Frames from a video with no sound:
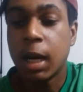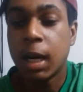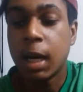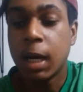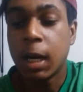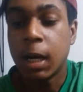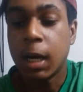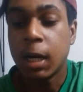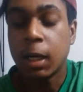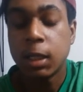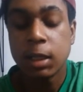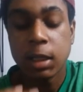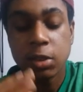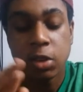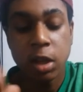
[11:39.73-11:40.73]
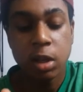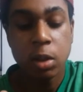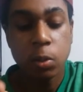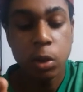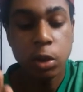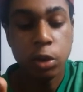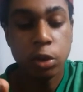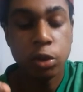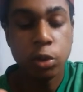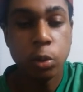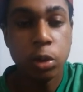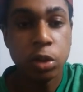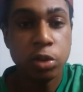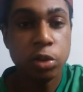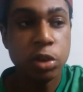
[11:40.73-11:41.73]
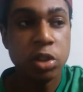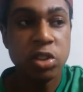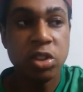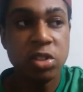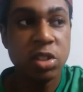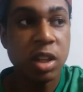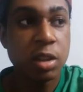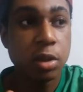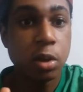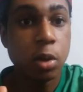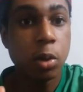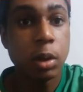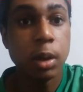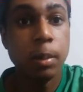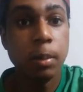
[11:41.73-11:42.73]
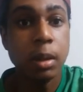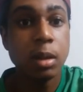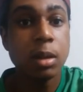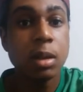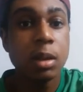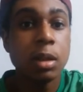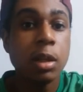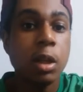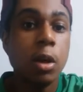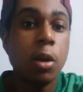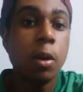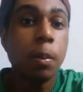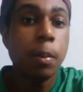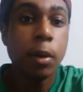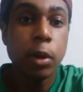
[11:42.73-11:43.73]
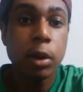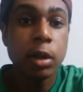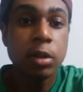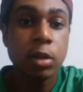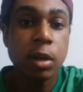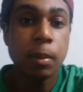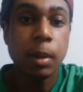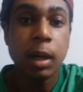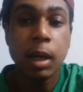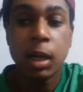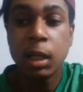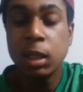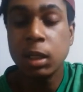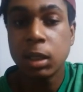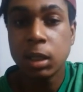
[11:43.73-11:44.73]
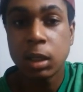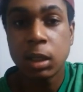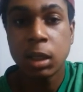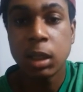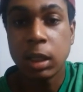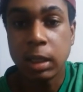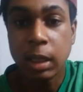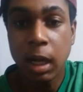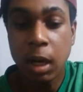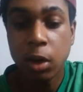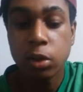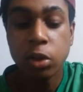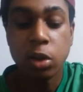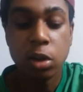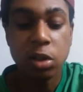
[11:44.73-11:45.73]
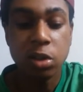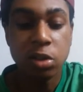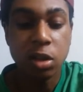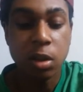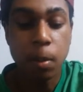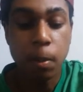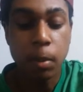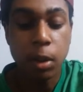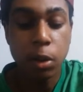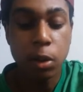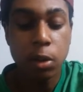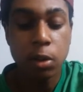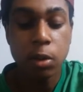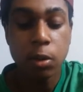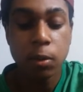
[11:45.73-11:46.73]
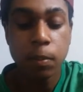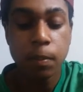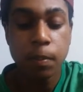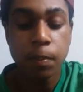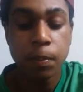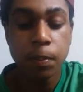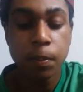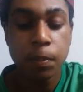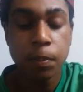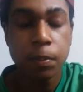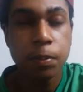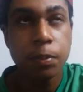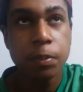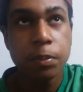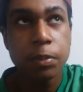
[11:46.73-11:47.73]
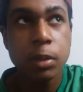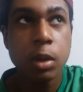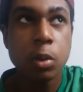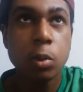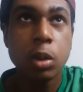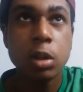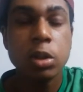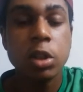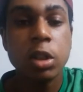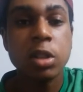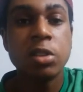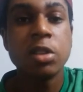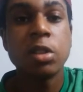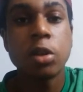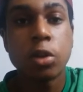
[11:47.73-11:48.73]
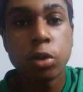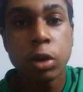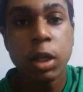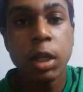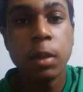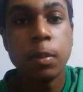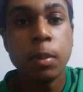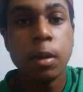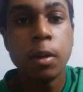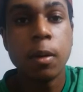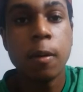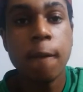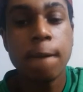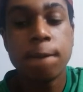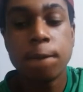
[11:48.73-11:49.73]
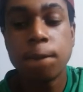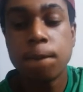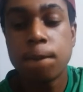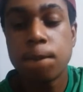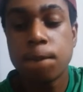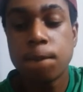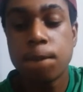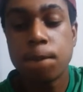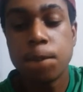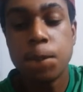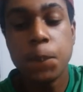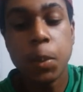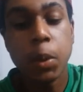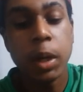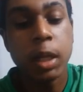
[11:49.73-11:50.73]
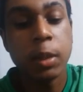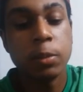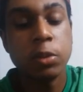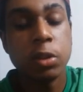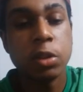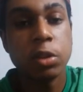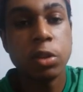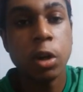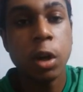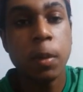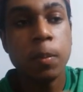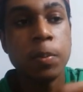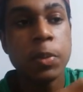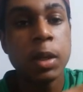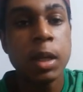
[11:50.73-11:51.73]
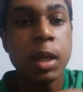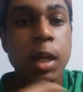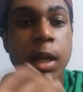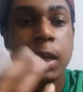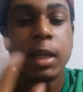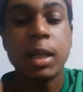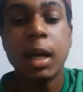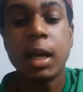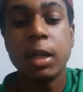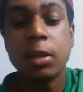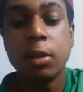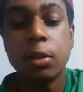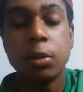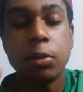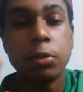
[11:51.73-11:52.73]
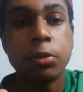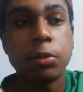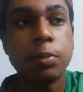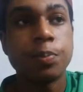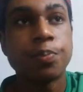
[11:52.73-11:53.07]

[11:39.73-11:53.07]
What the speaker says: The second way you could do it is you could just take the coconut milk, pour it into a pan, cook it down. You're going to see the milk, well, you're going to see the cream boil up to the top and kind of